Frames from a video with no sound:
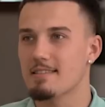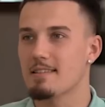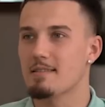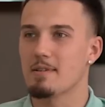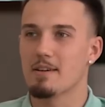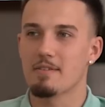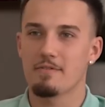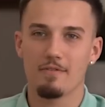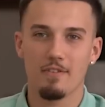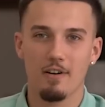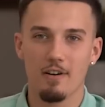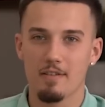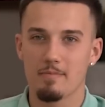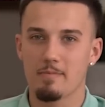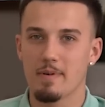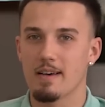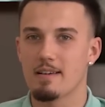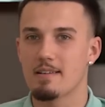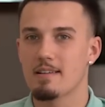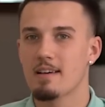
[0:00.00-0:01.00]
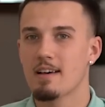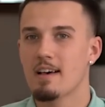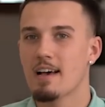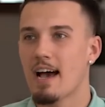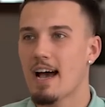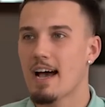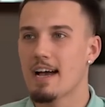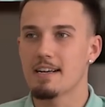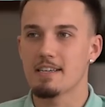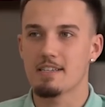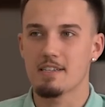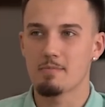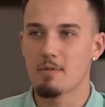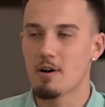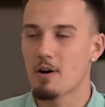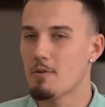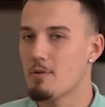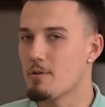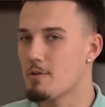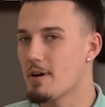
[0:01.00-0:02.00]
It's going to be a 5-bed
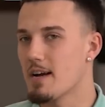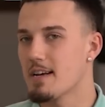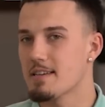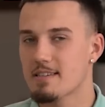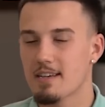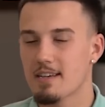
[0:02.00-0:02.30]
HMO or